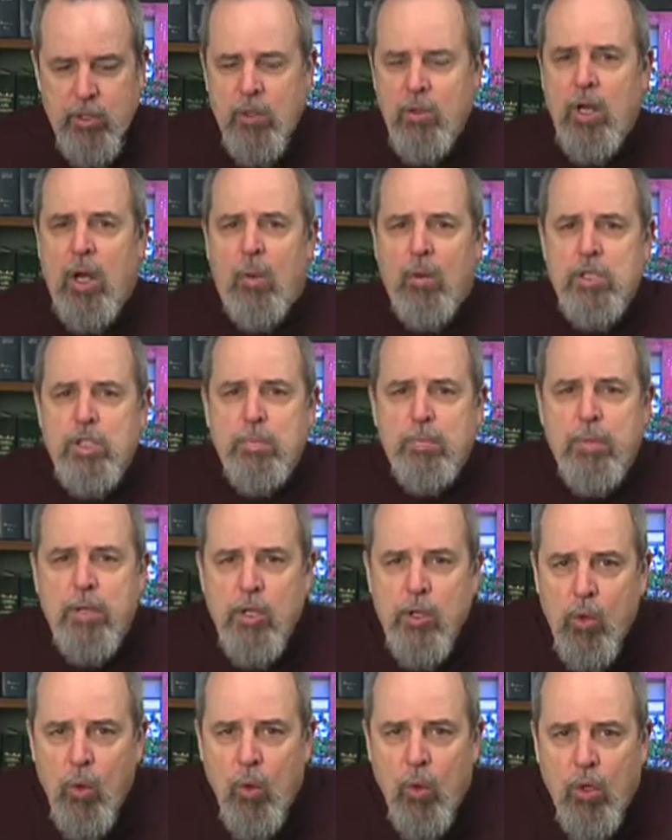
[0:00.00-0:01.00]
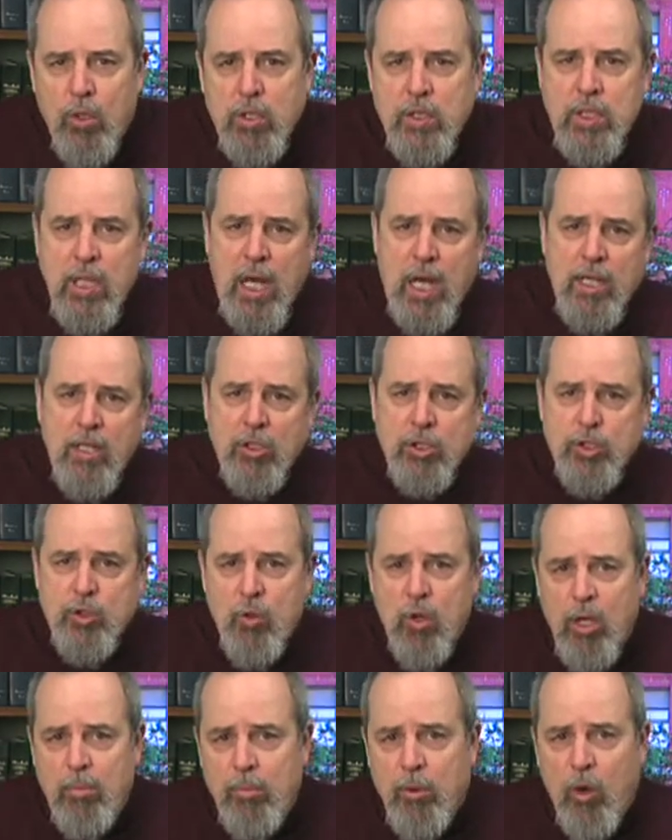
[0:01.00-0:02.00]
you know, it's pure Donald
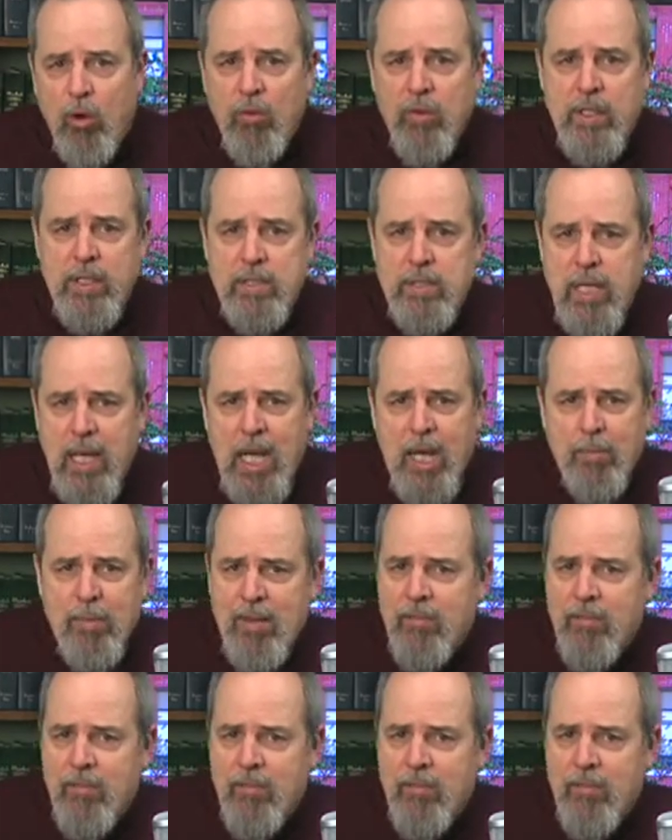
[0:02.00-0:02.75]
Trump over the top.